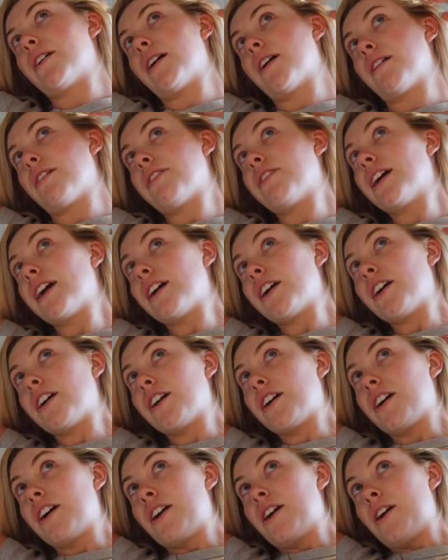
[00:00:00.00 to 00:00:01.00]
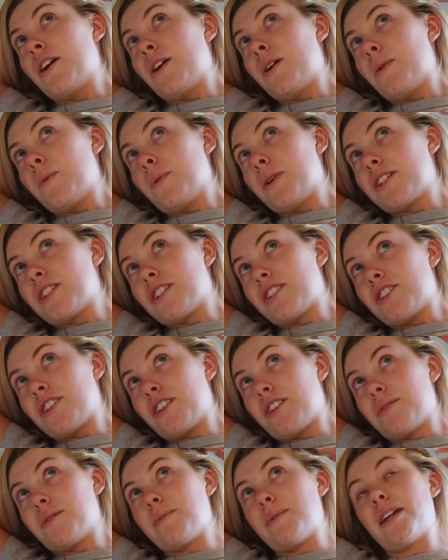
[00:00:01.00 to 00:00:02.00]
your hair thicker, which in
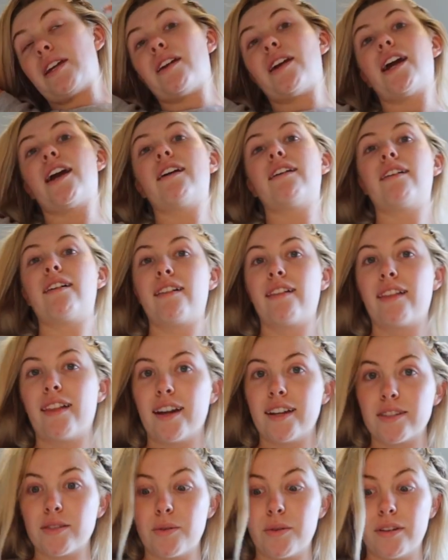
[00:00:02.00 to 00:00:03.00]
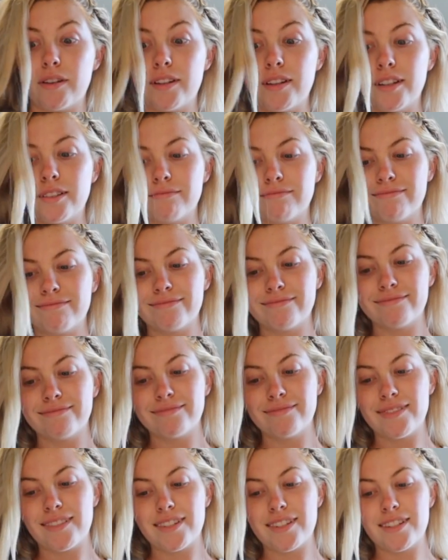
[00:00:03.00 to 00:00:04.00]
turn will make your hair less oily.
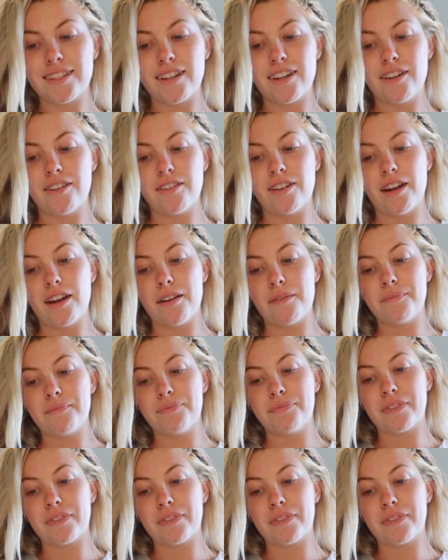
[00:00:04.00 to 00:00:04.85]
So yeah,